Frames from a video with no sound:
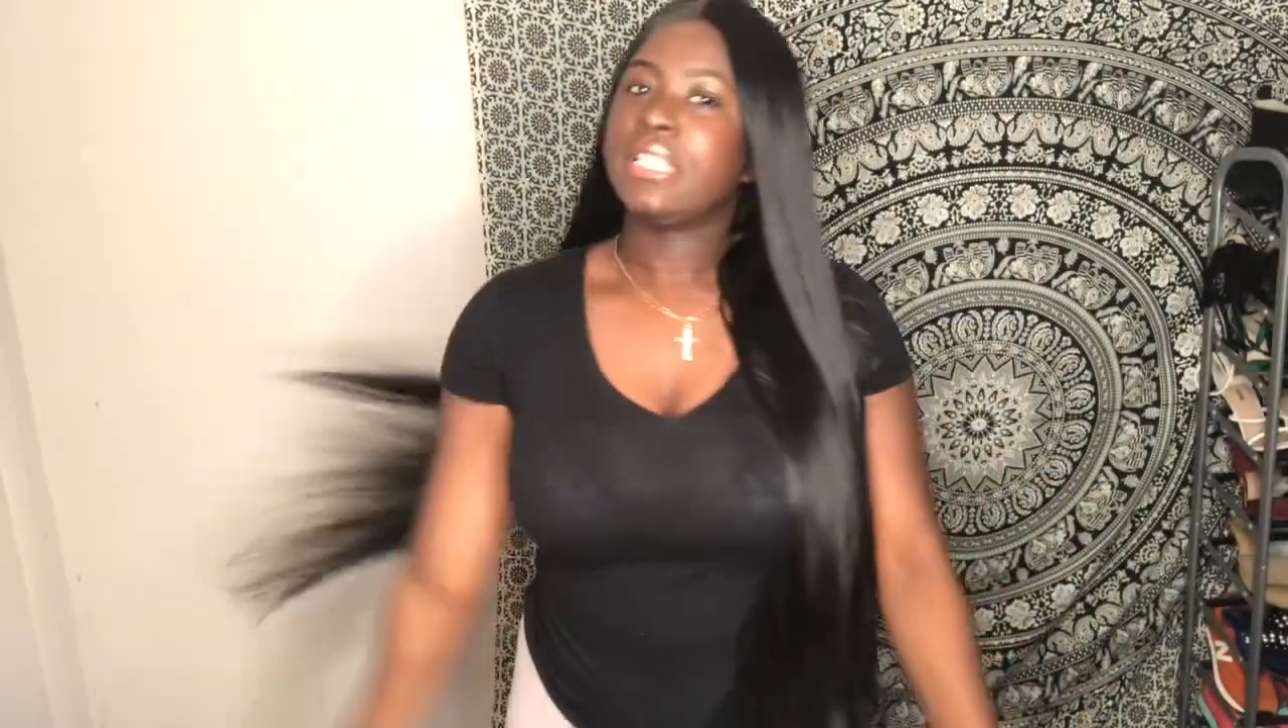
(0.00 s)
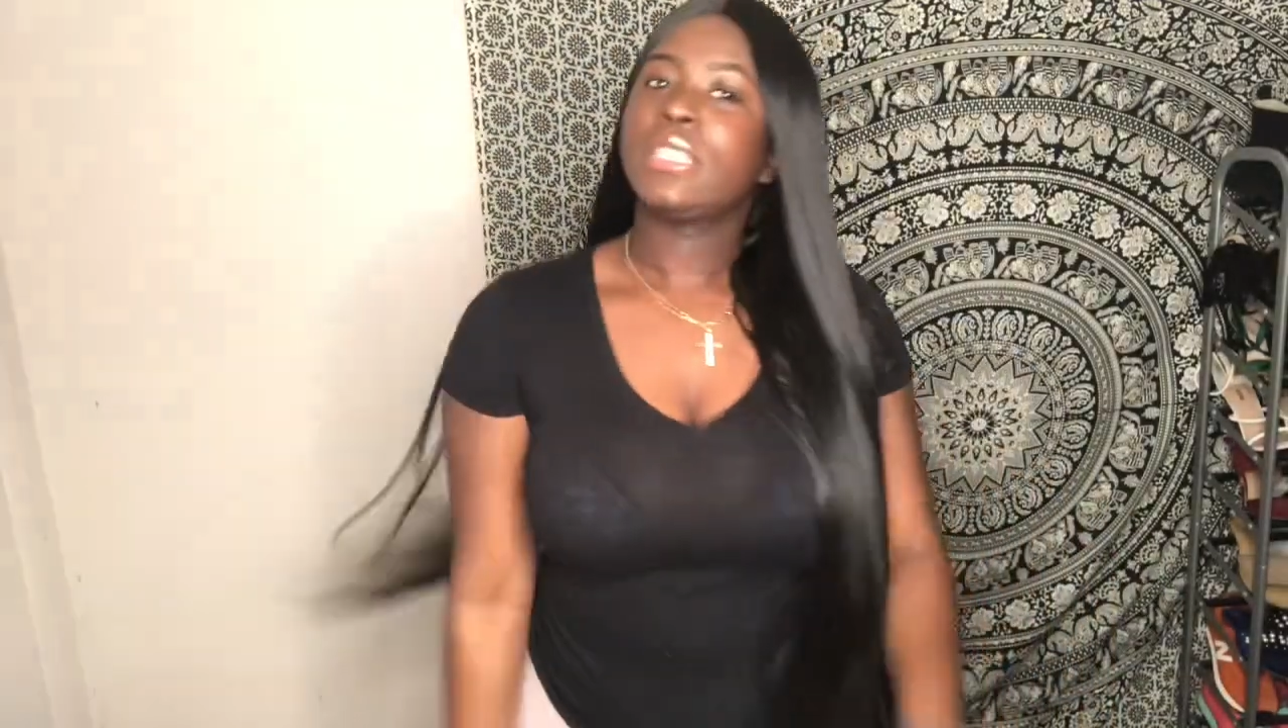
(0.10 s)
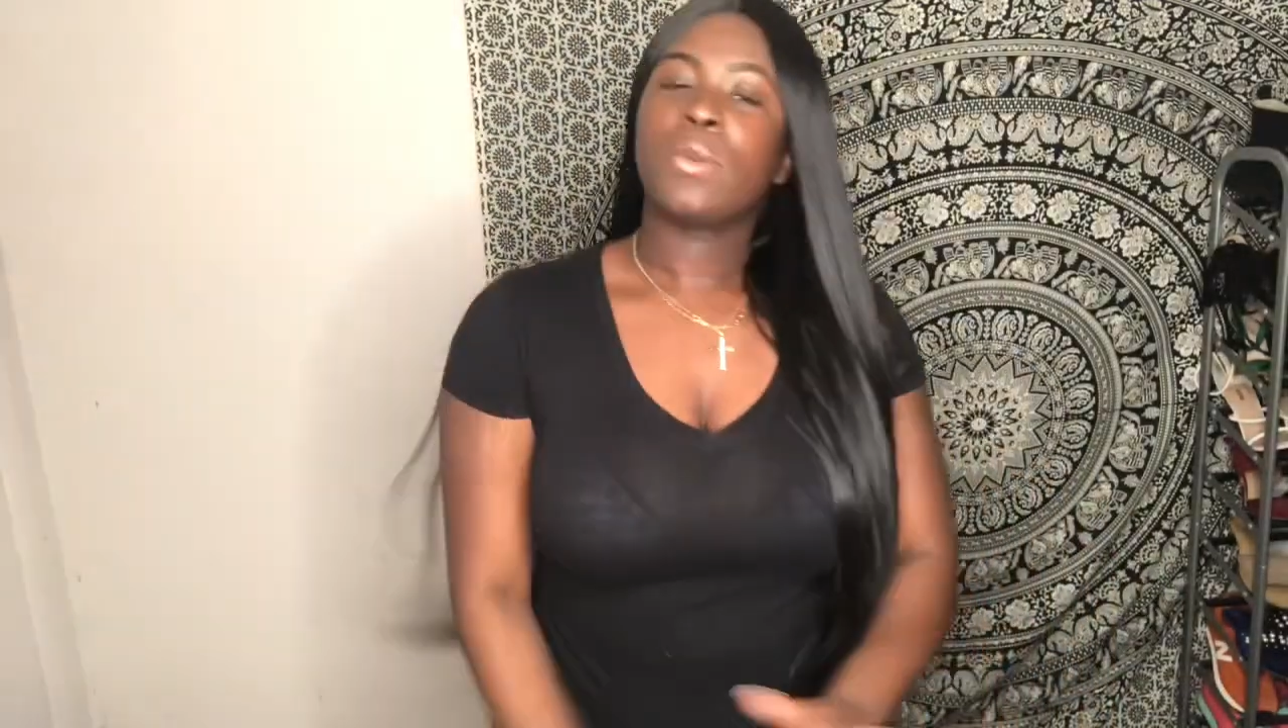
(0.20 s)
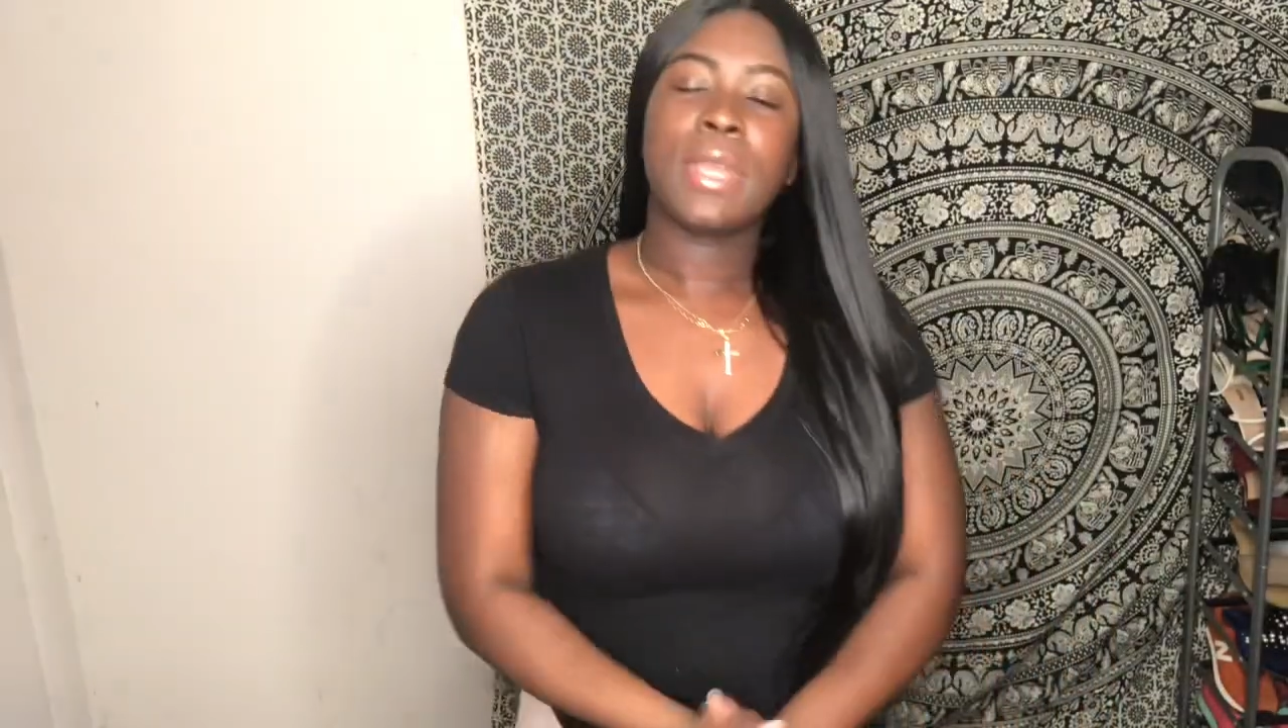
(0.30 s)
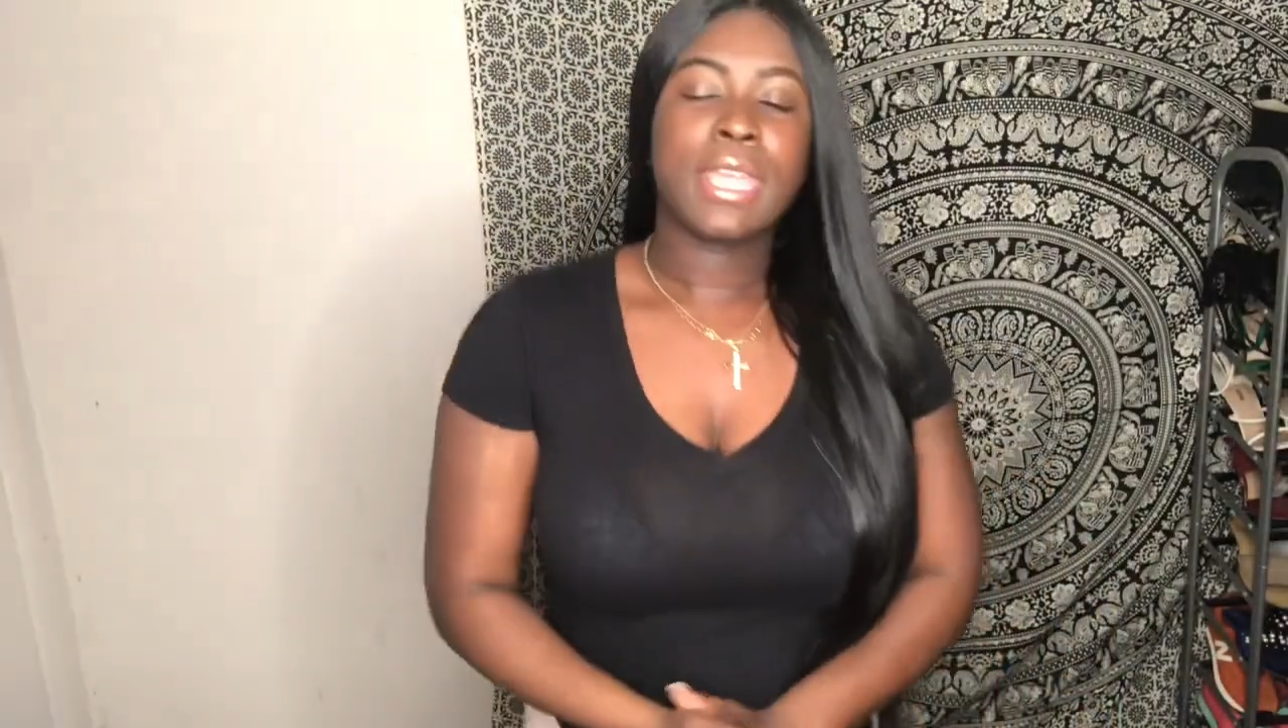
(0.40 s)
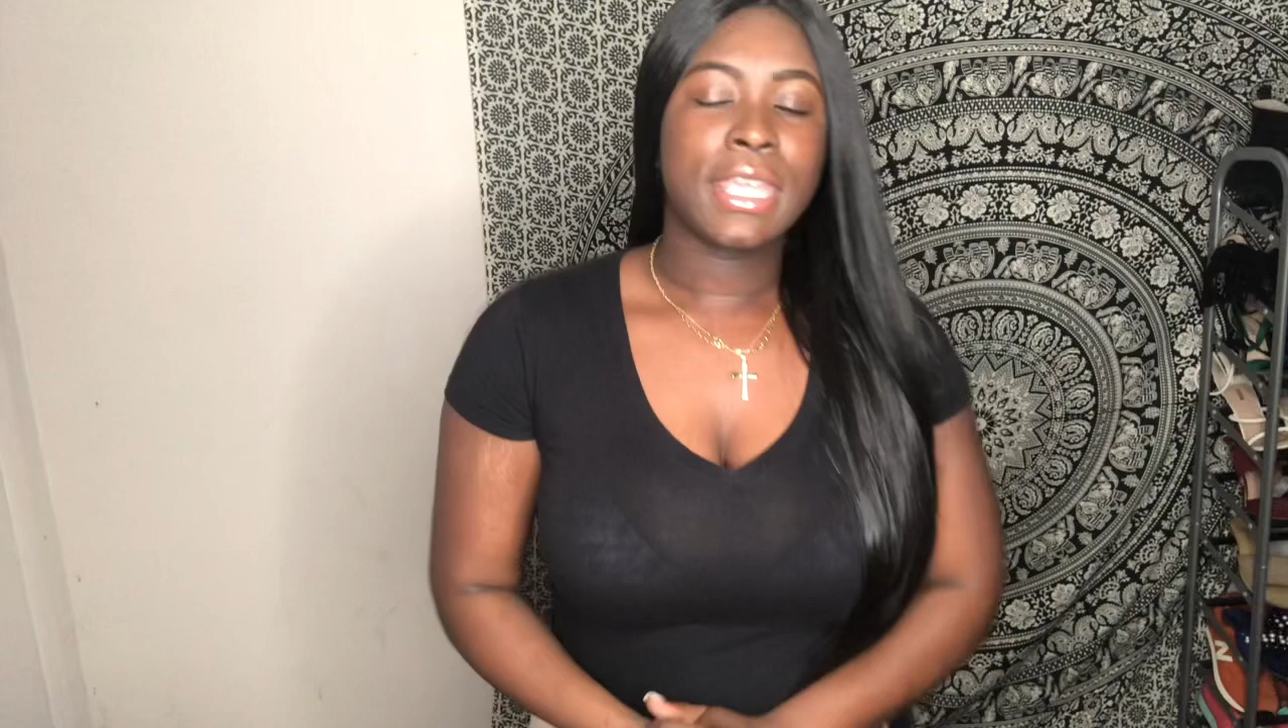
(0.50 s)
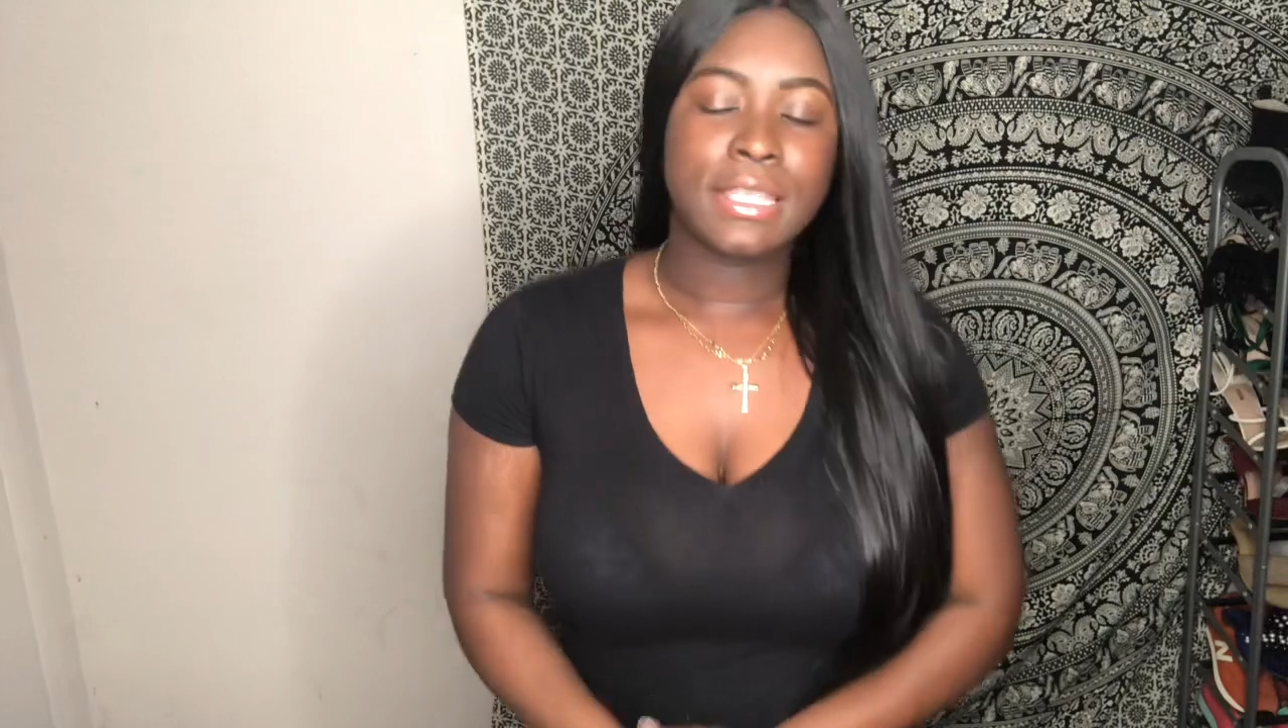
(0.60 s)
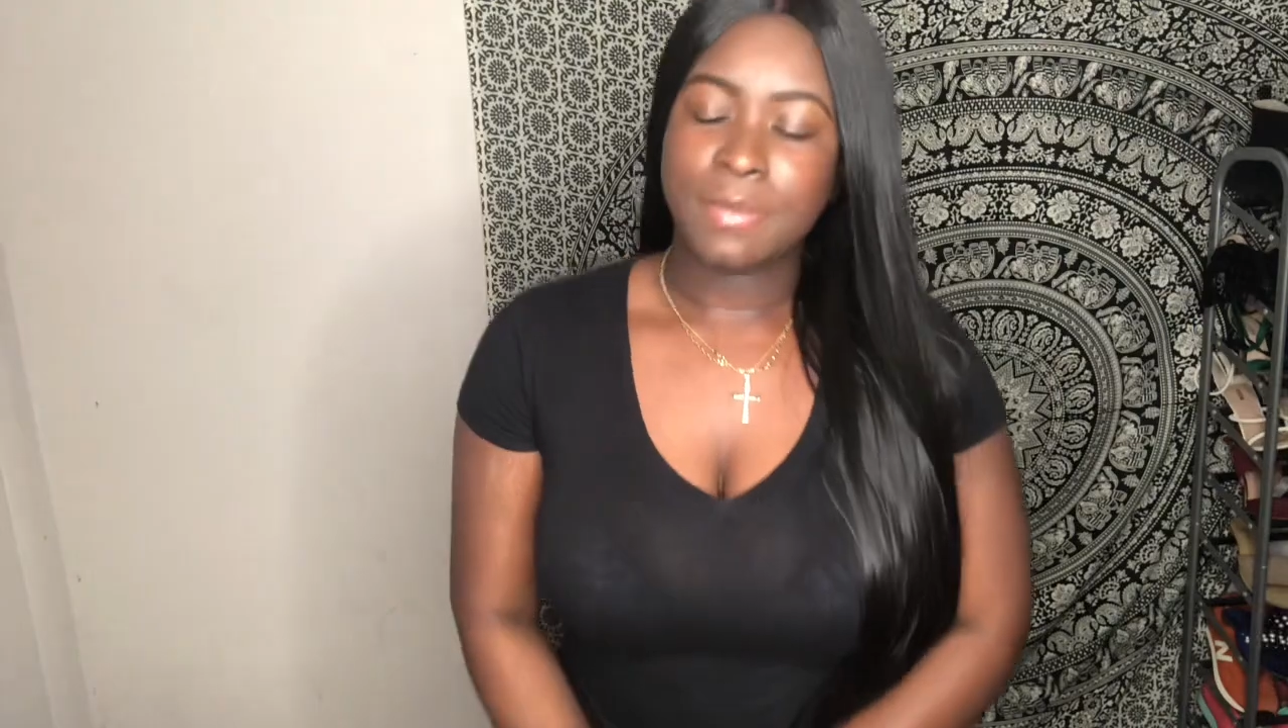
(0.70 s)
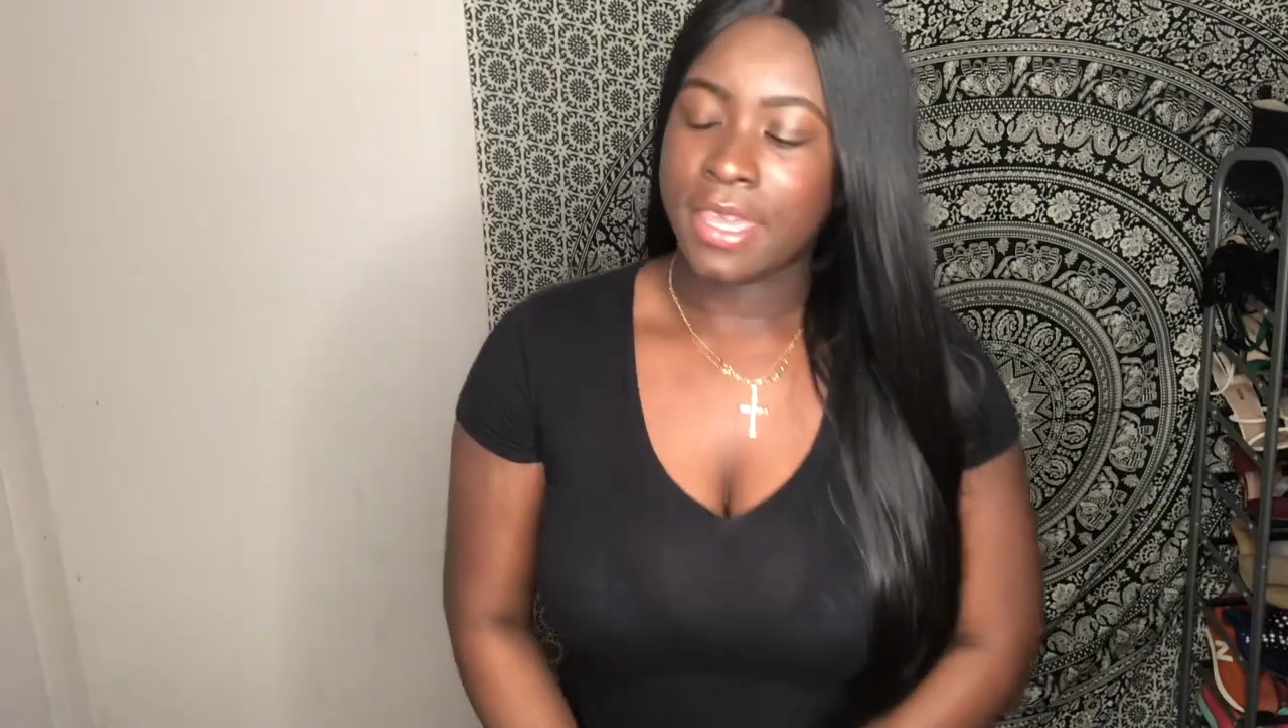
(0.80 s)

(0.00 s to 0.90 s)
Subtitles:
these wigs,